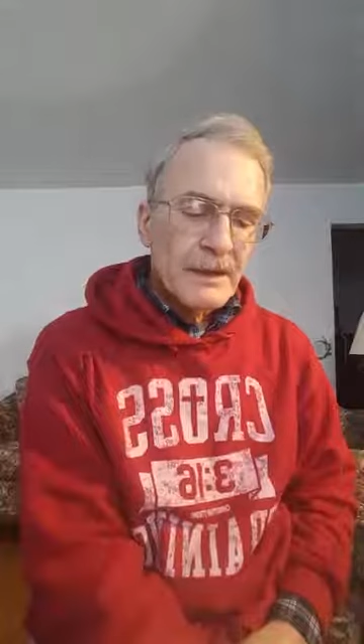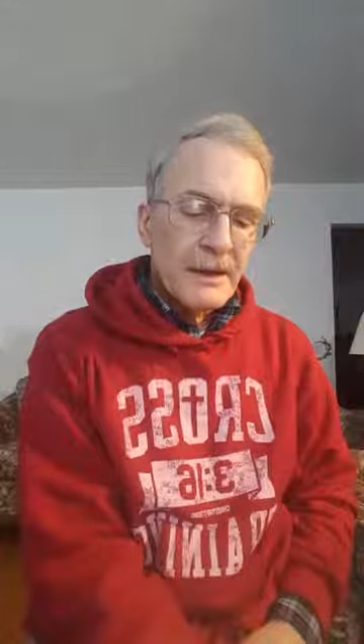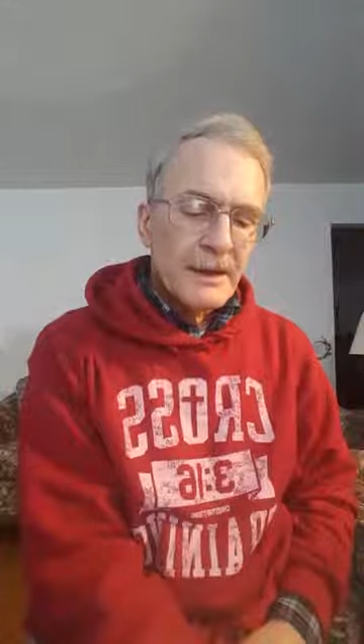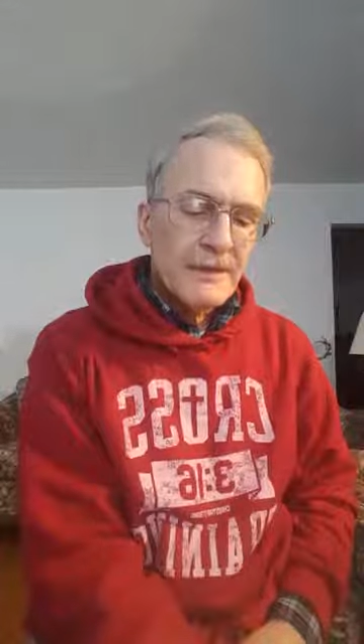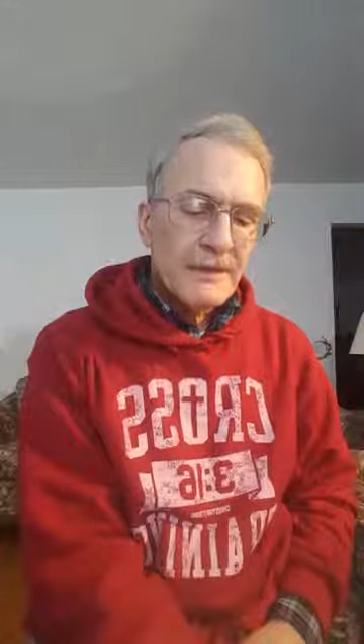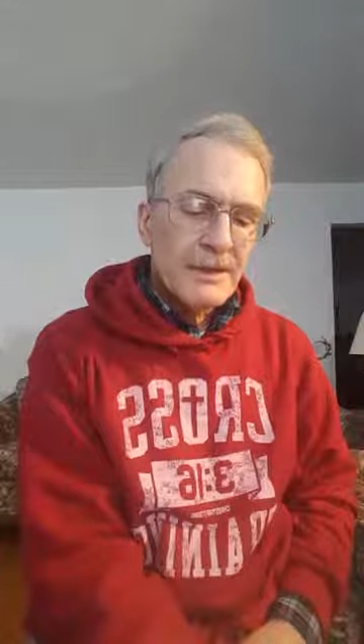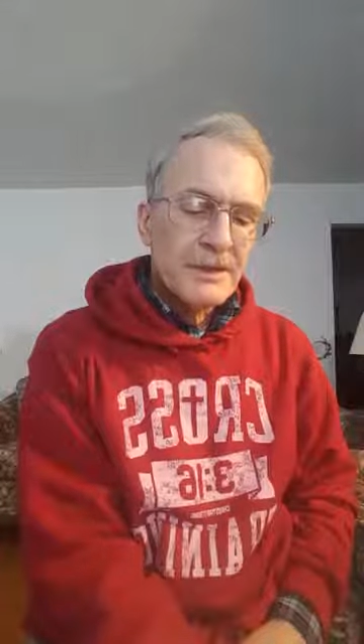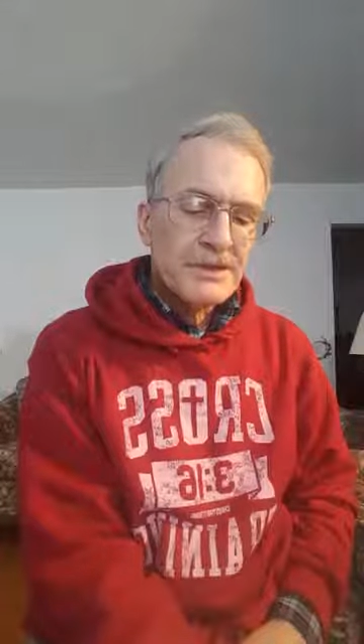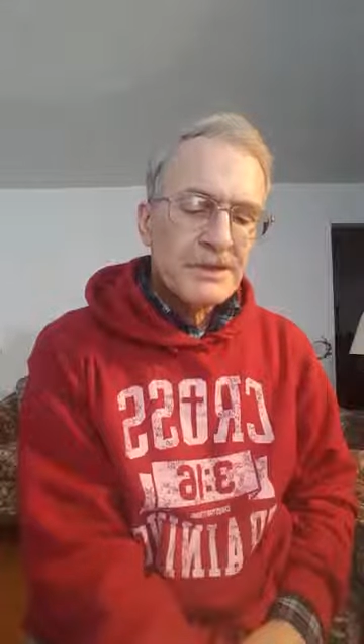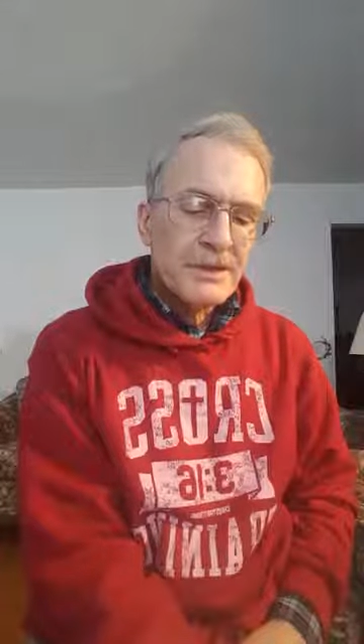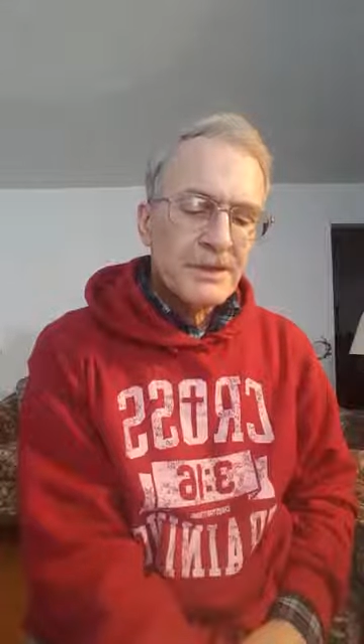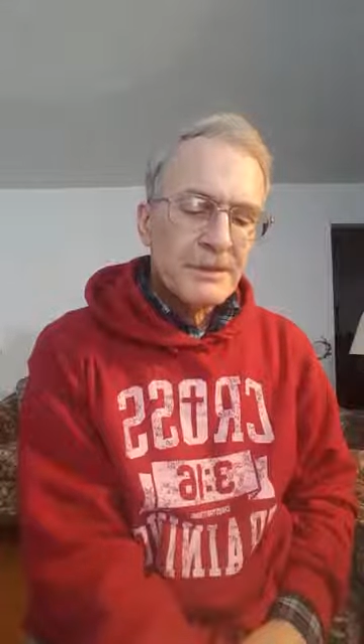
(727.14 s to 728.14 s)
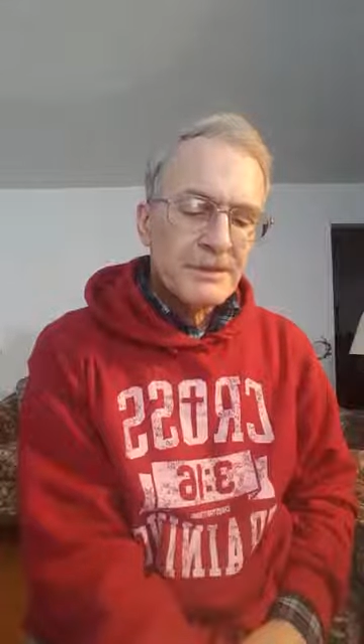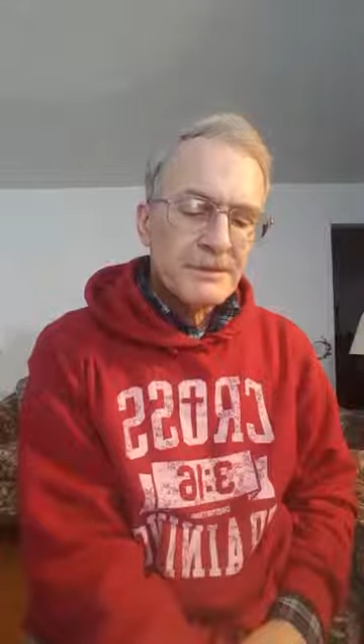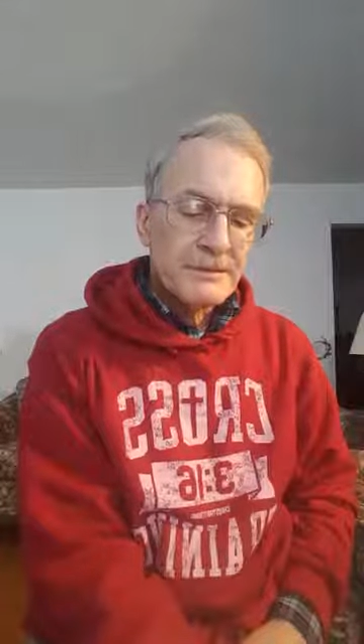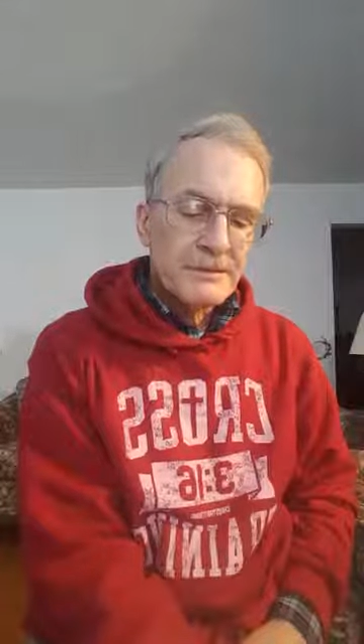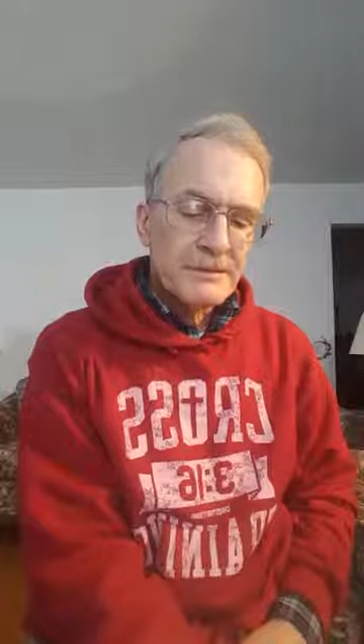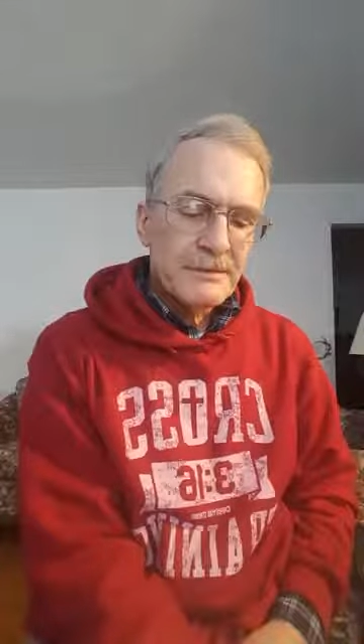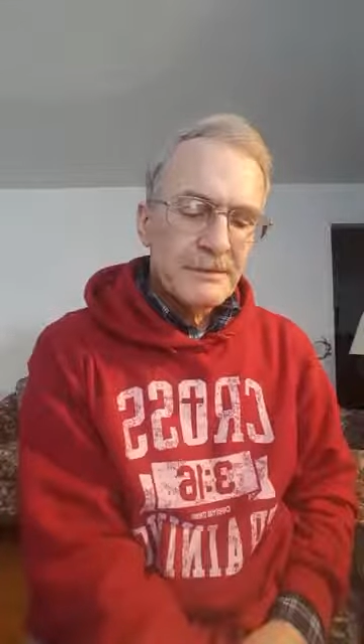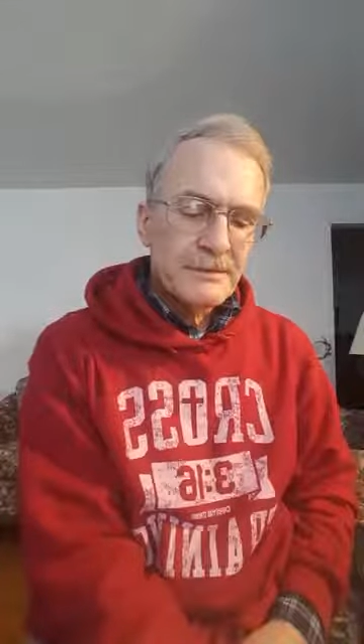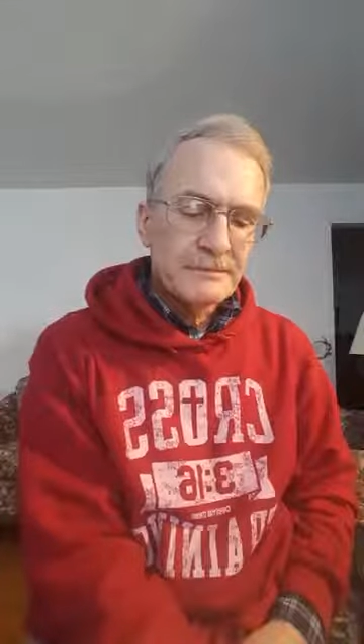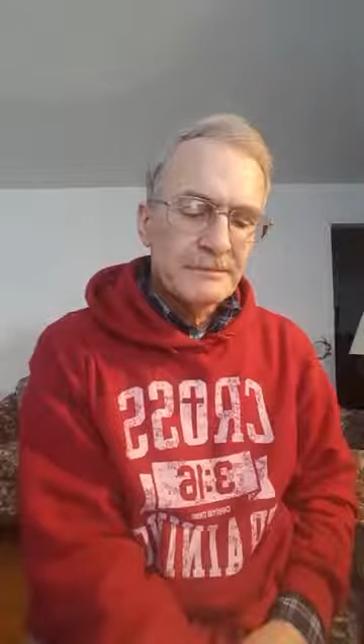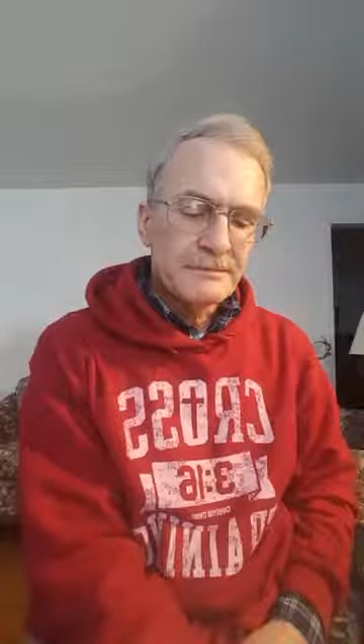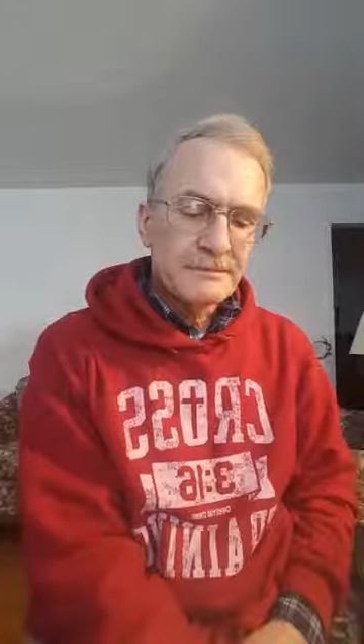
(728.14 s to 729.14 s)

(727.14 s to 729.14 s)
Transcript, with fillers: uh, this year, at